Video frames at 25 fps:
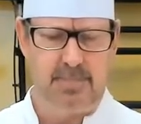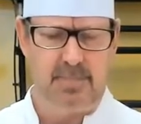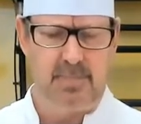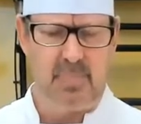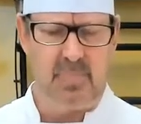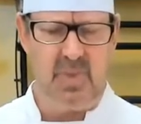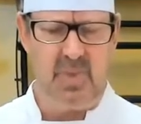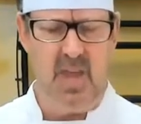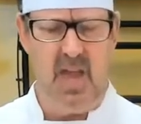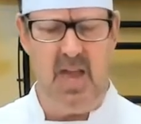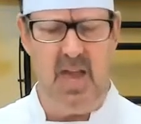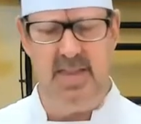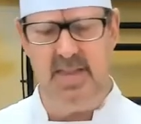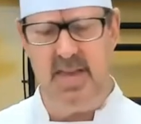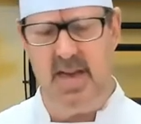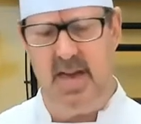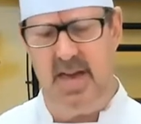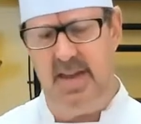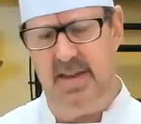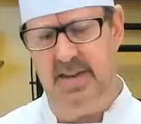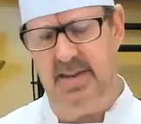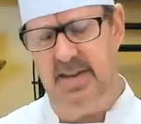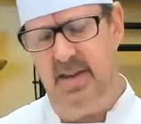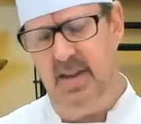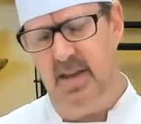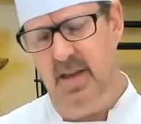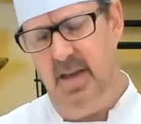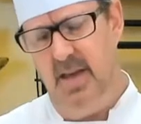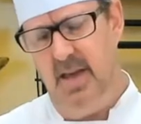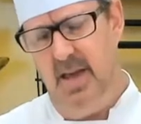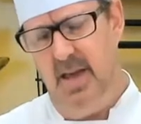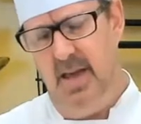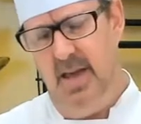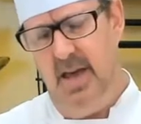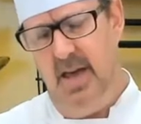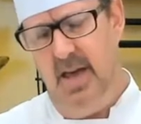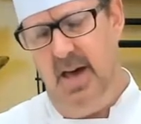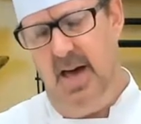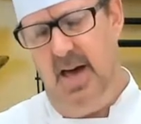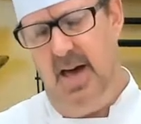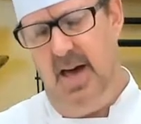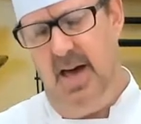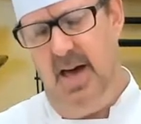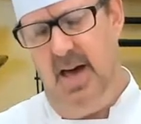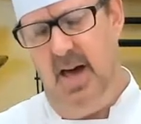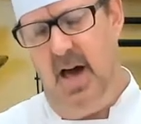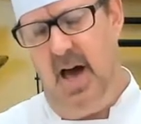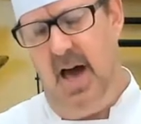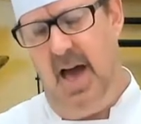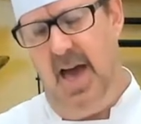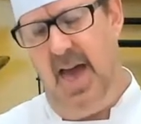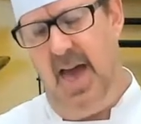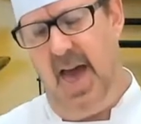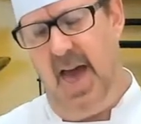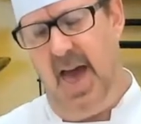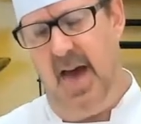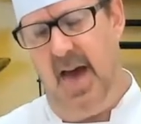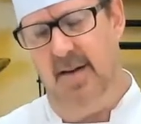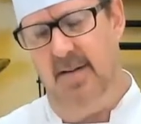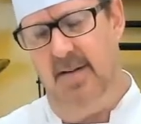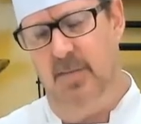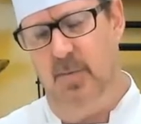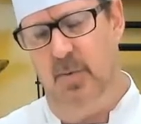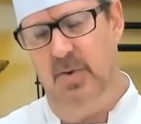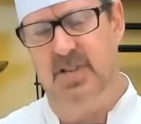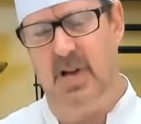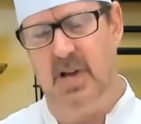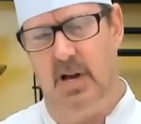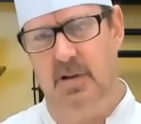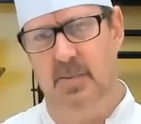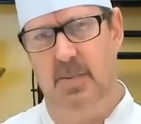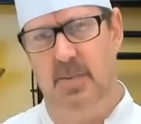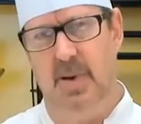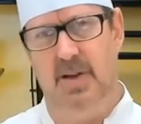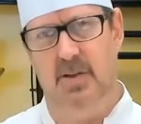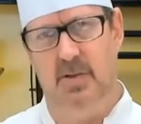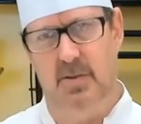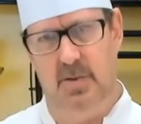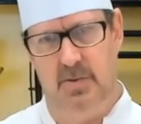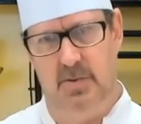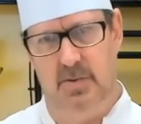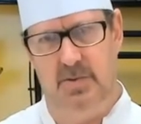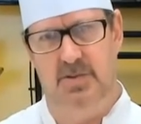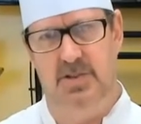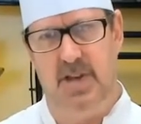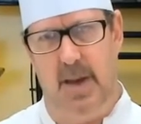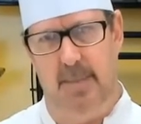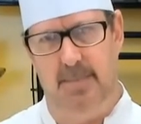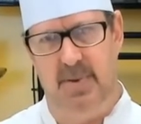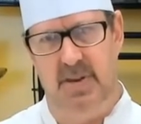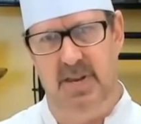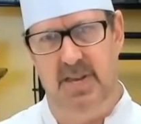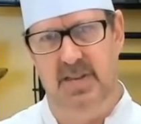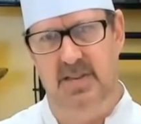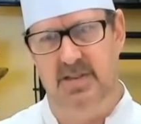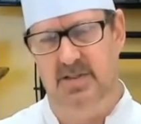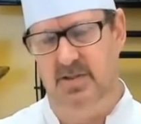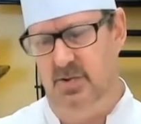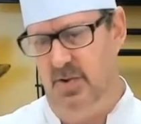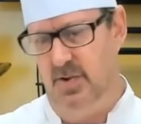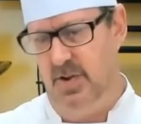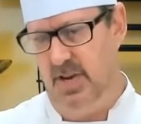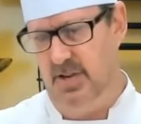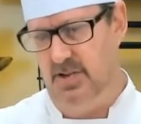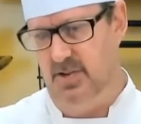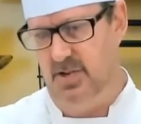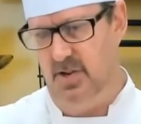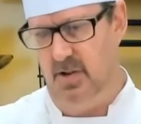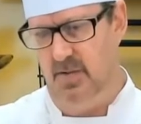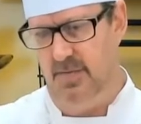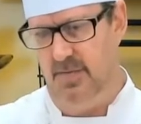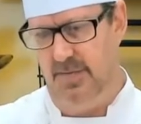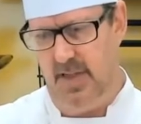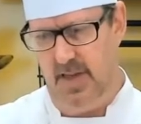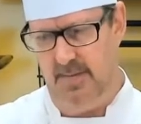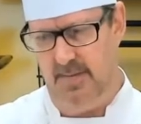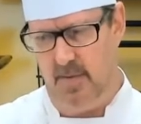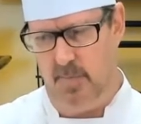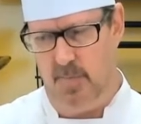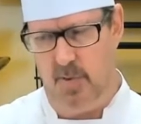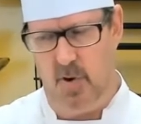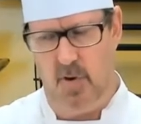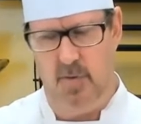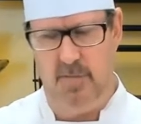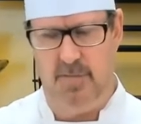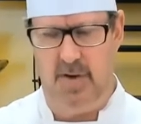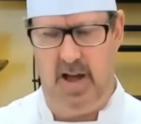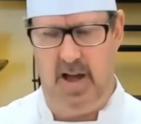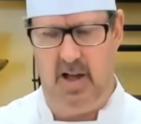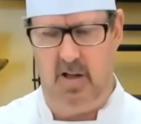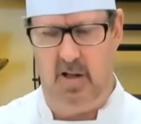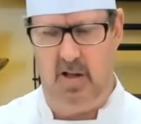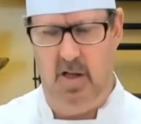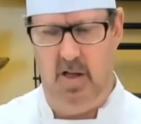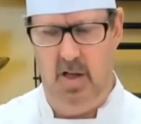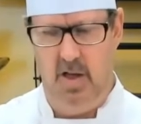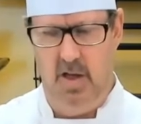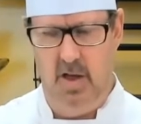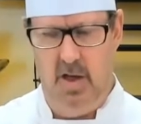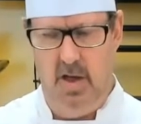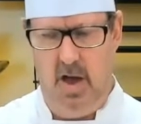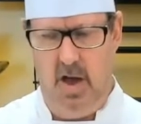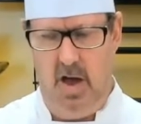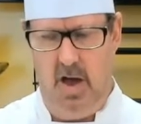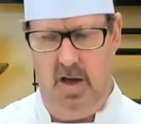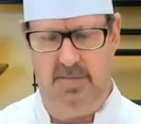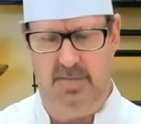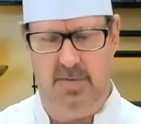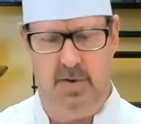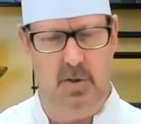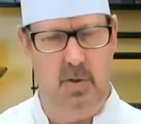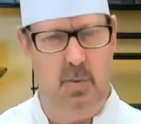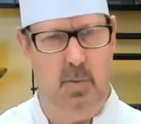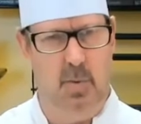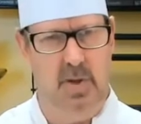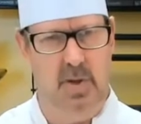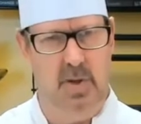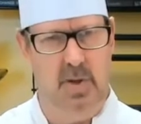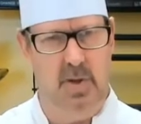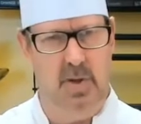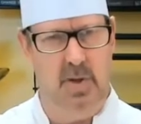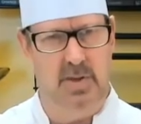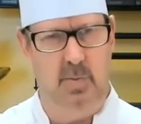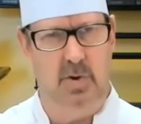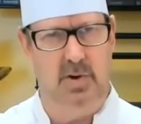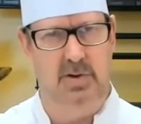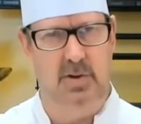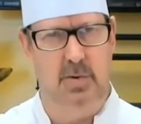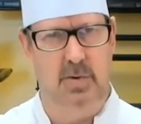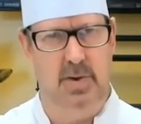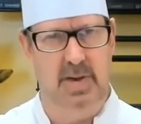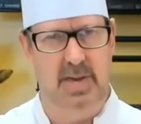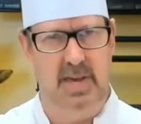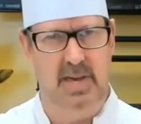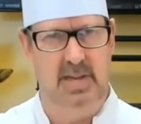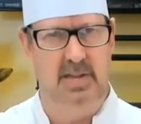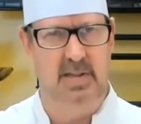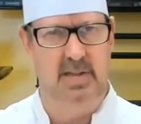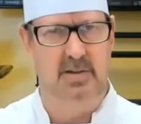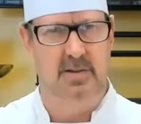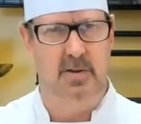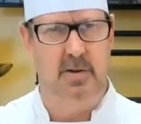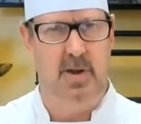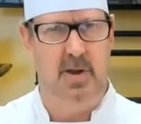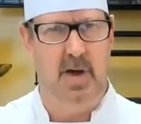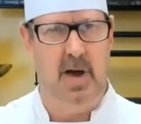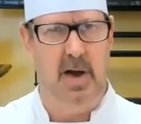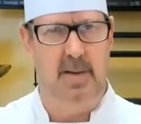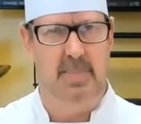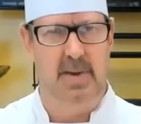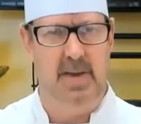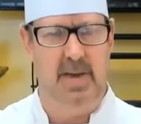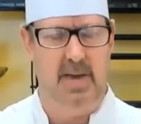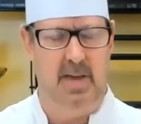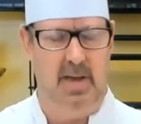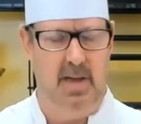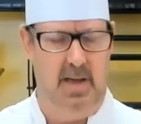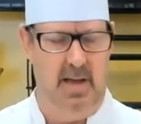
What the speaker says: And then we talked about the Japanese traditional flavor profile for the one that we're doing in the Donabe,